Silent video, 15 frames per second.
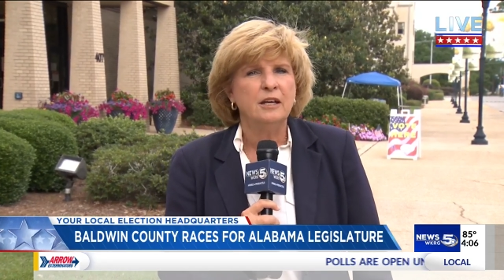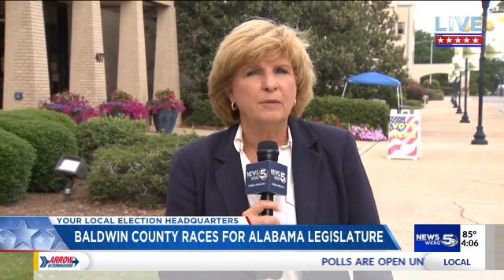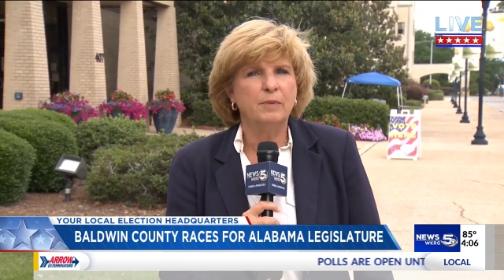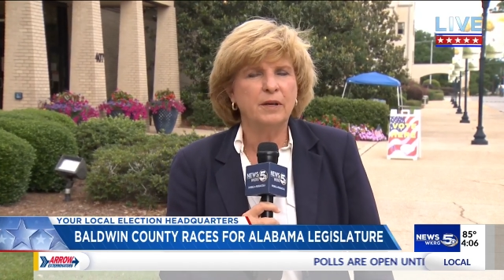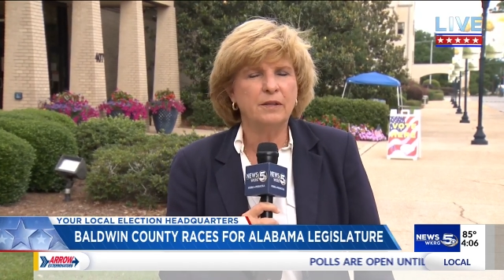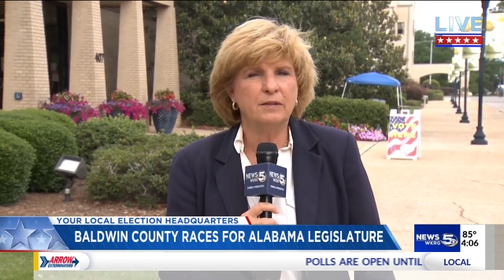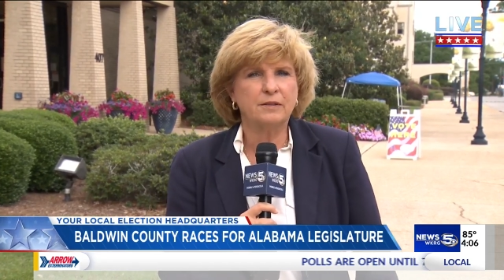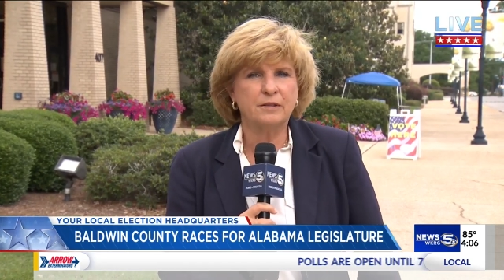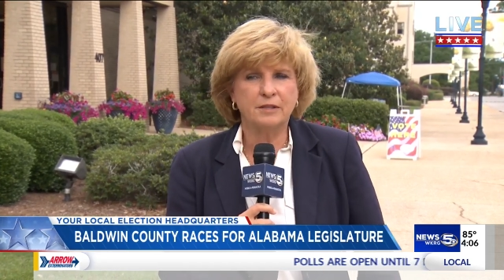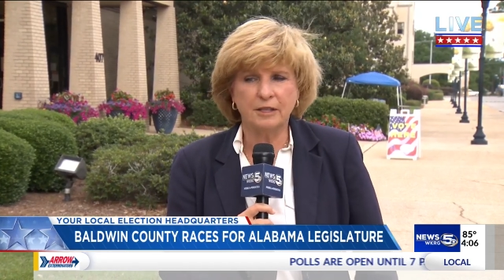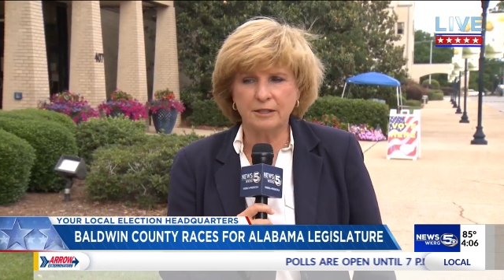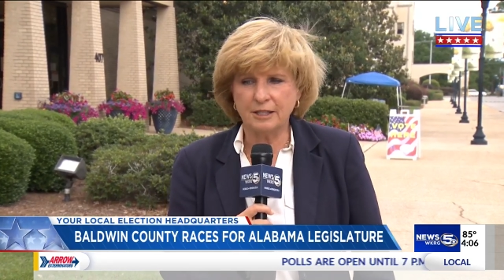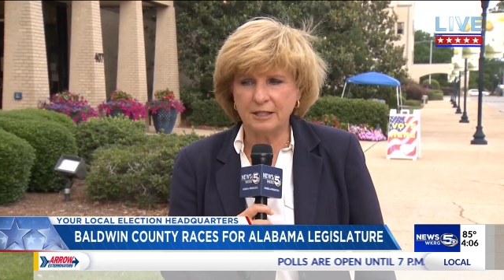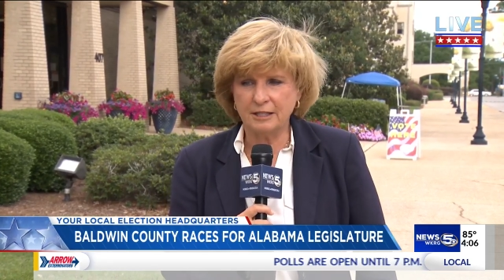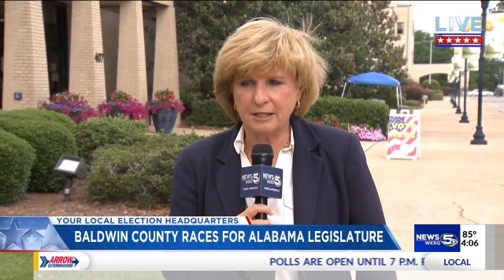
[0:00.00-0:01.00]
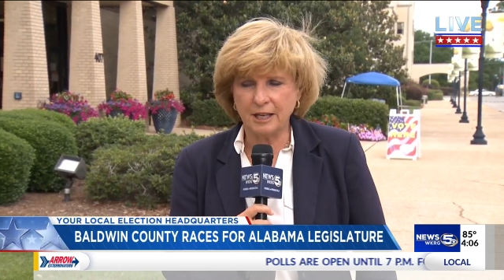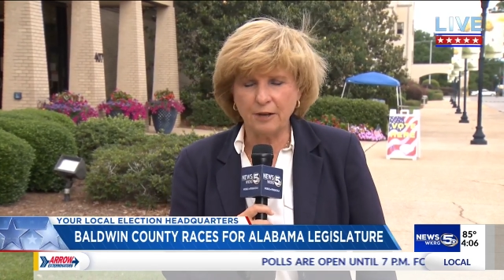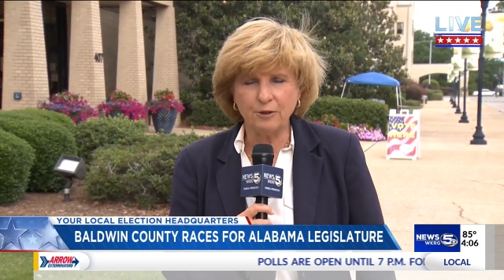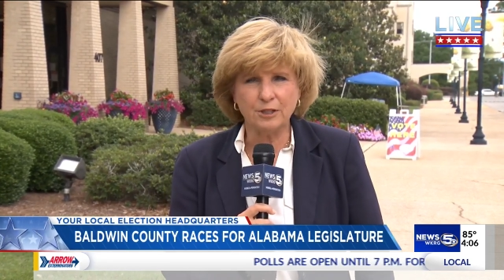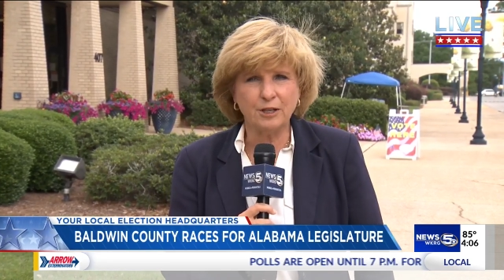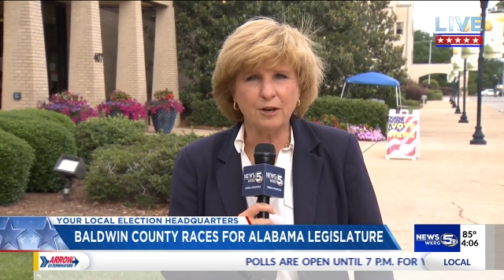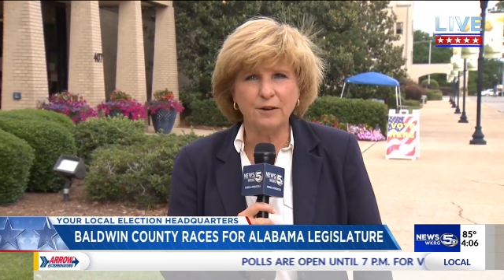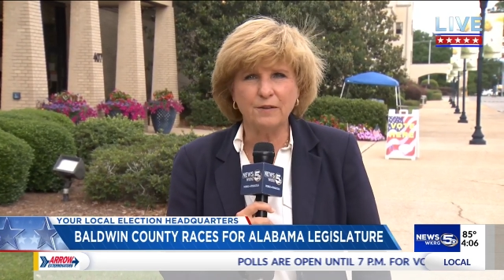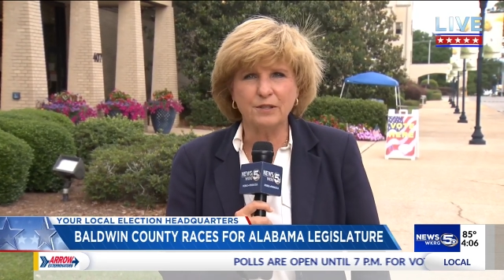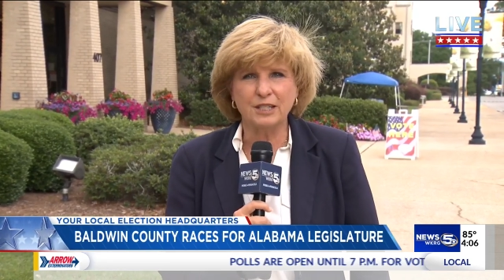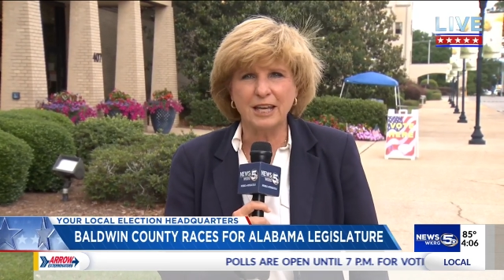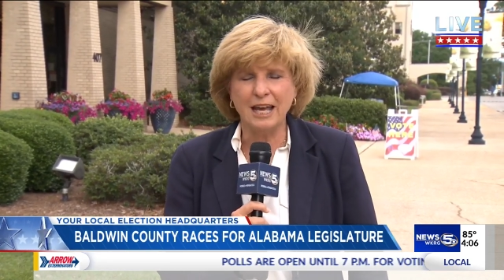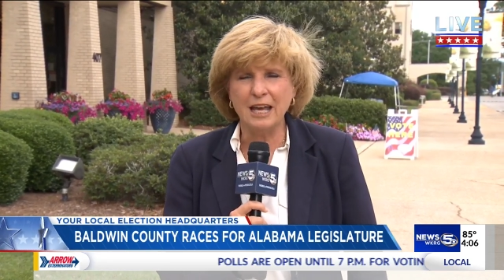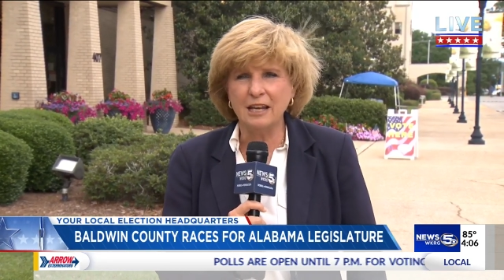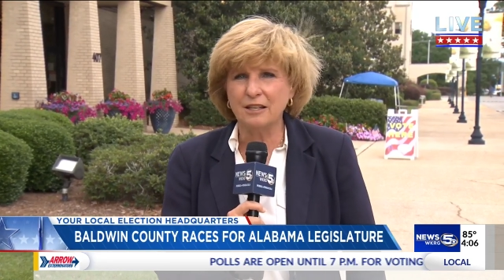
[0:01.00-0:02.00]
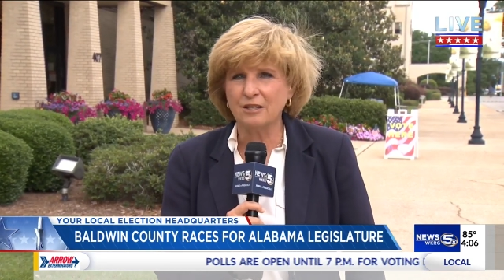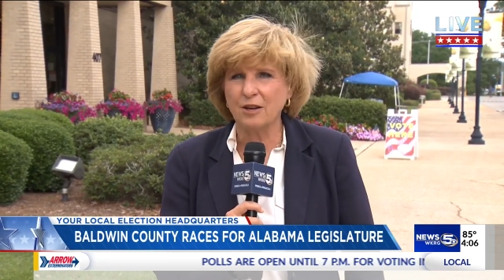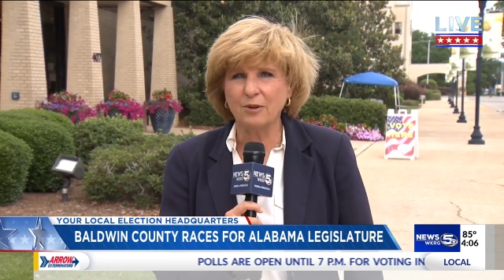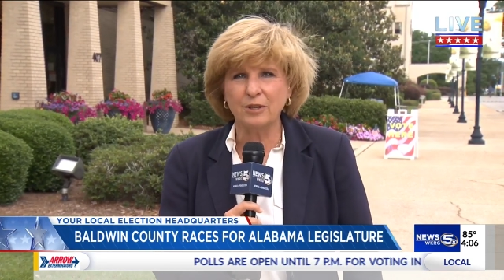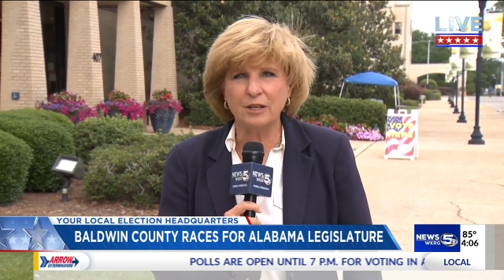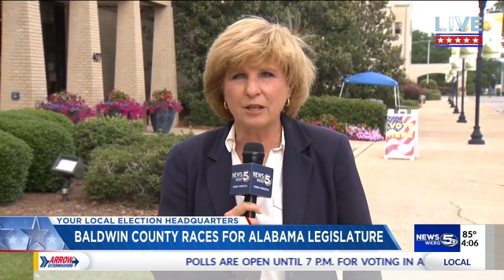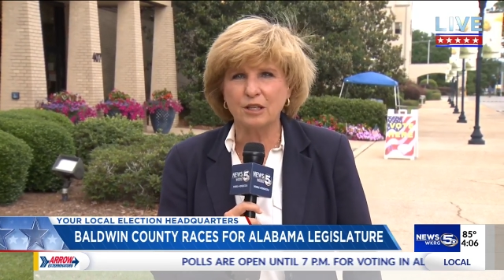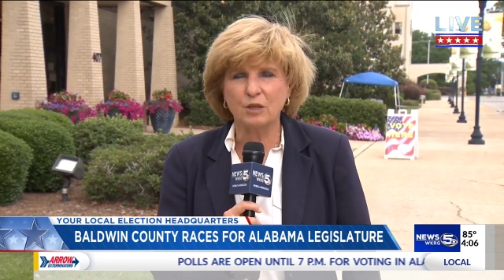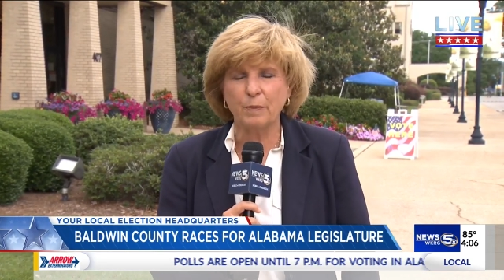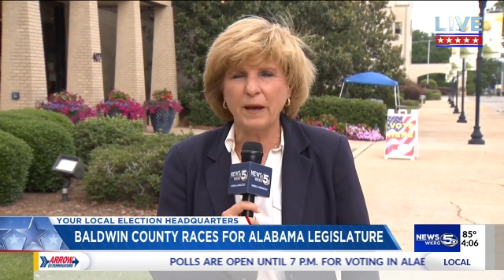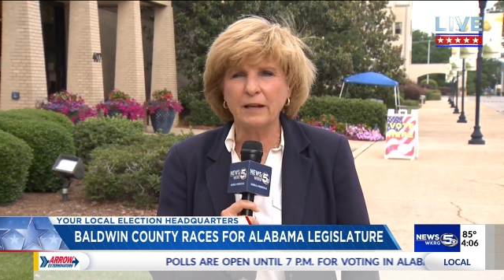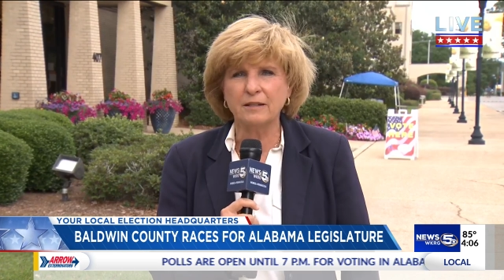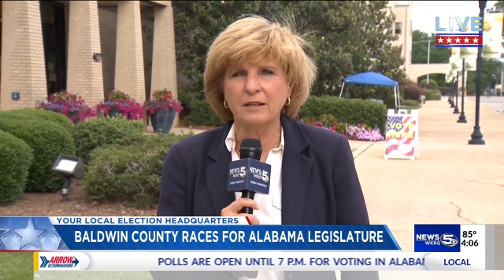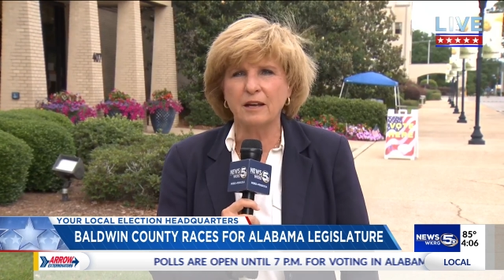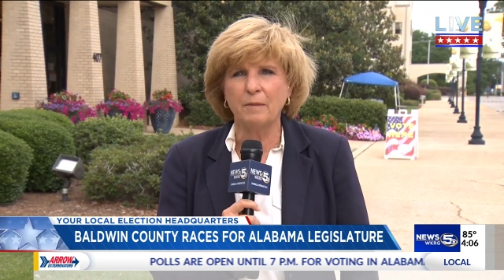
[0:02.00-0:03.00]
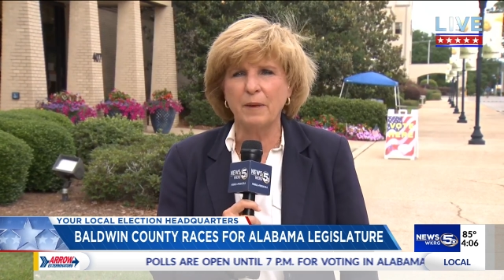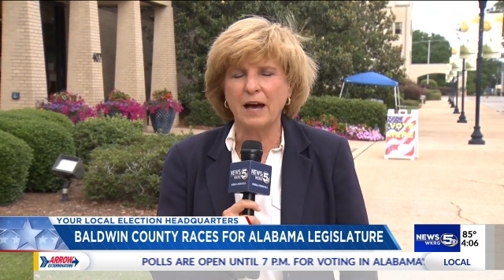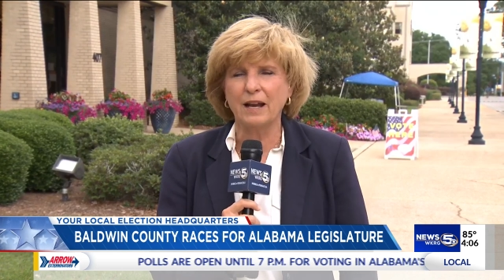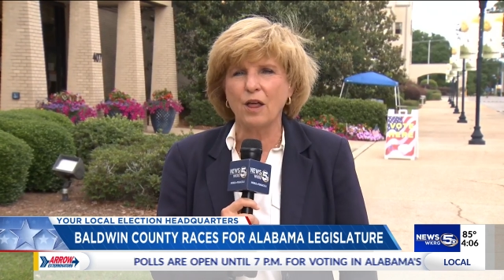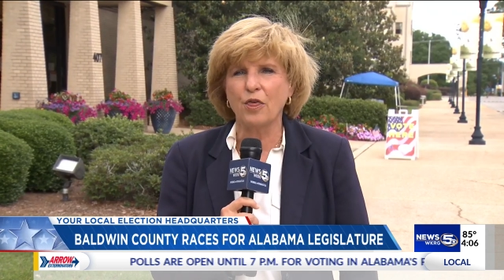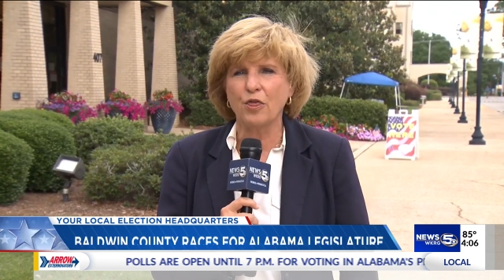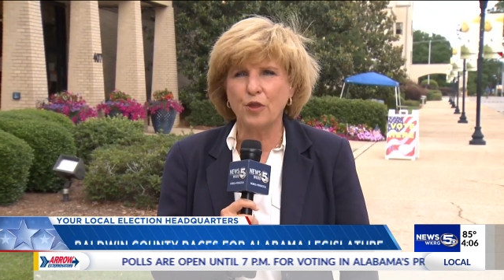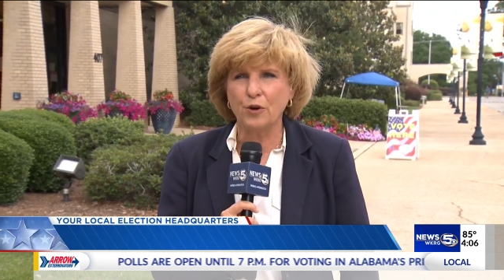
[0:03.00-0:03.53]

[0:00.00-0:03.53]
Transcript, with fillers: But the Secretary of State is only expecting about a